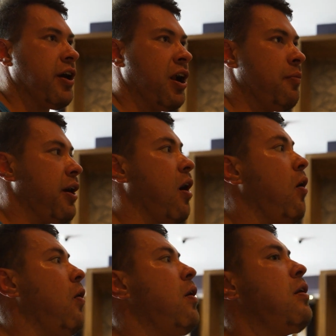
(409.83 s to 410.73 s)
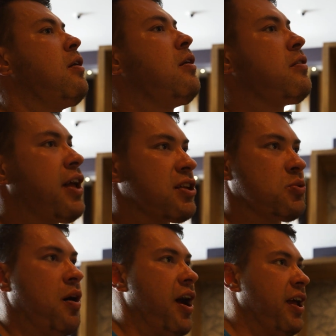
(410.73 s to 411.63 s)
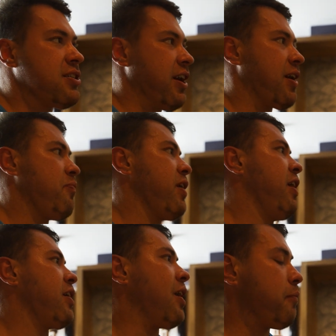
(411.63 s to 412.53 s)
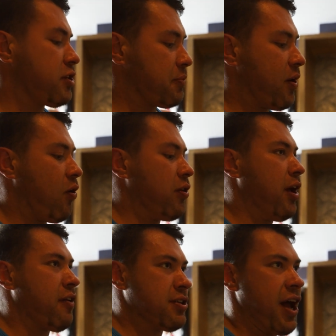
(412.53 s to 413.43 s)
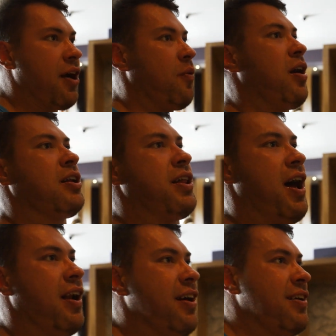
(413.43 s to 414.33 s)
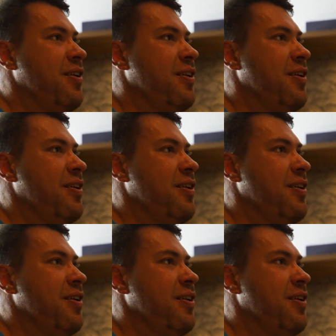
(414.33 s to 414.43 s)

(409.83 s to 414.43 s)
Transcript: And I'm like, oh, that's why. It's like, it encompasses my whole life because I wanted that.